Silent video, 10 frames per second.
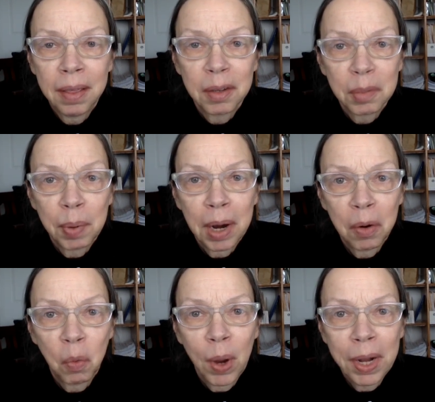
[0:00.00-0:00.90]
There's a
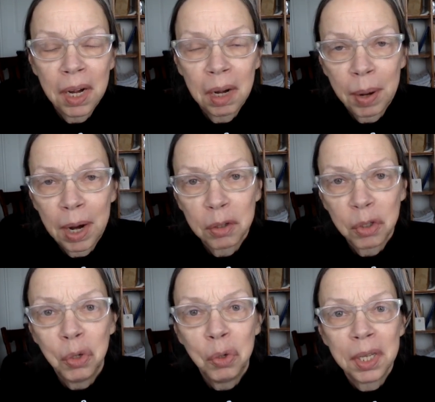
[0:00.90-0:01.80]
part 1 and a part
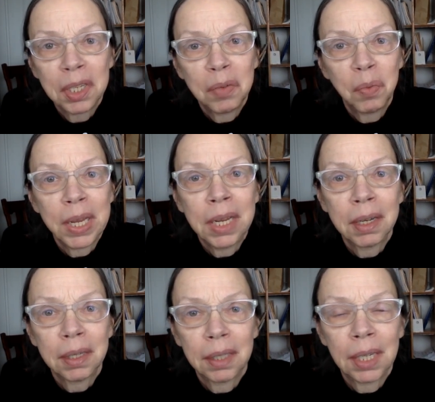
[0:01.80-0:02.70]
2 this
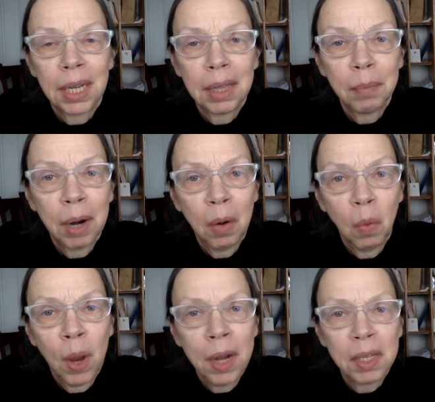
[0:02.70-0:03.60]
week. The part
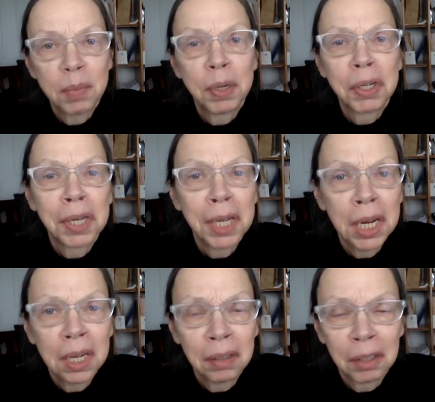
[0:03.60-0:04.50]
1 is
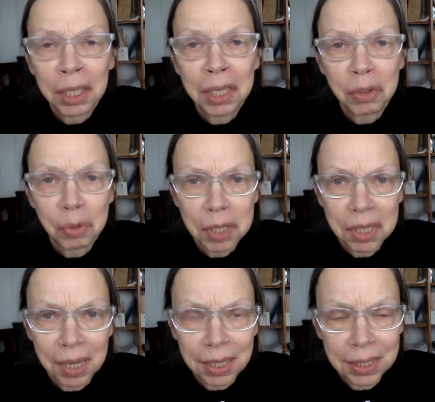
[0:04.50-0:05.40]
particularly
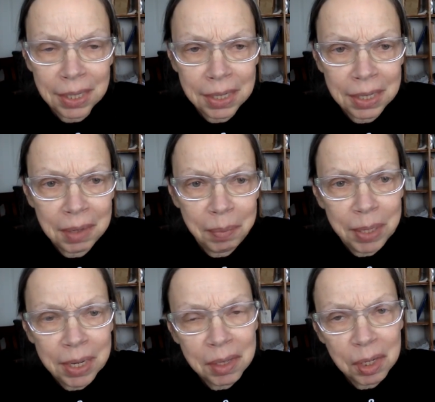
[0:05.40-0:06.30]
interesting
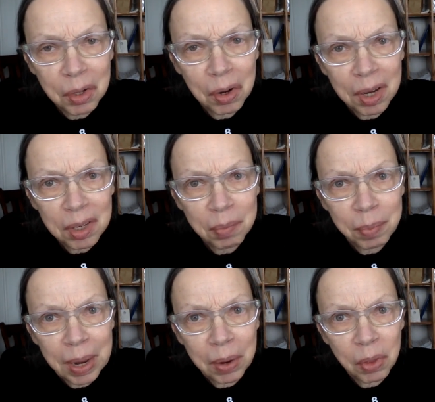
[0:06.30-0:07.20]
because it talks
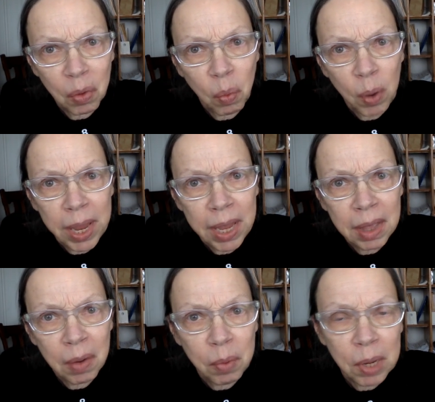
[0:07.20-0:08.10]
about the way
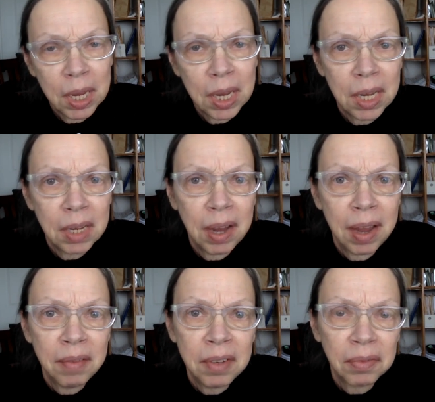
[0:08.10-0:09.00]
that we
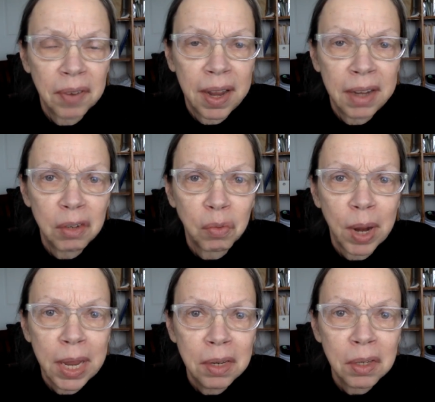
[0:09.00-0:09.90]
have defined
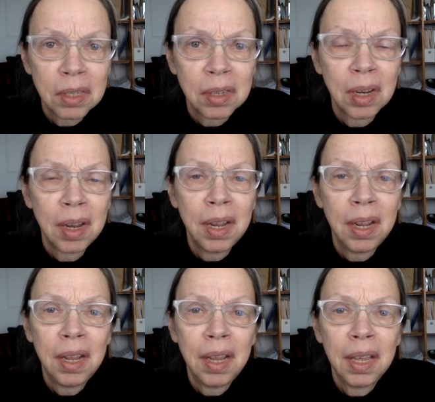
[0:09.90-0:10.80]
race
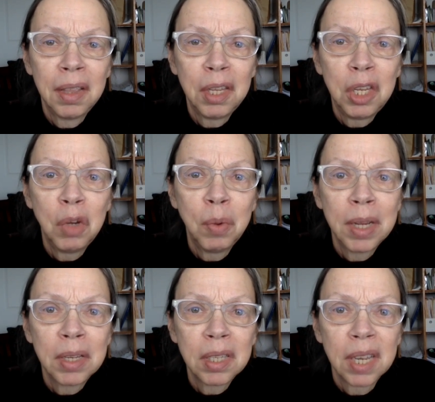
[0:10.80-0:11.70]
in the
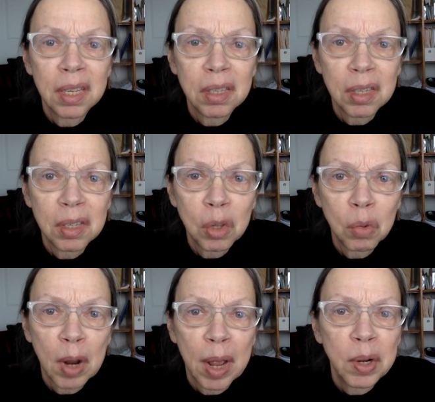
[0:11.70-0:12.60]
US census
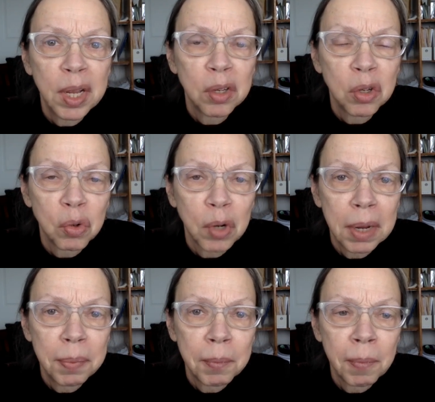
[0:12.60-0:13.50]
throughout
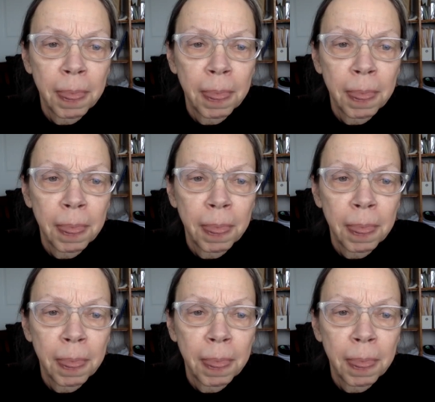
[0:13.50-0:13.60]
history.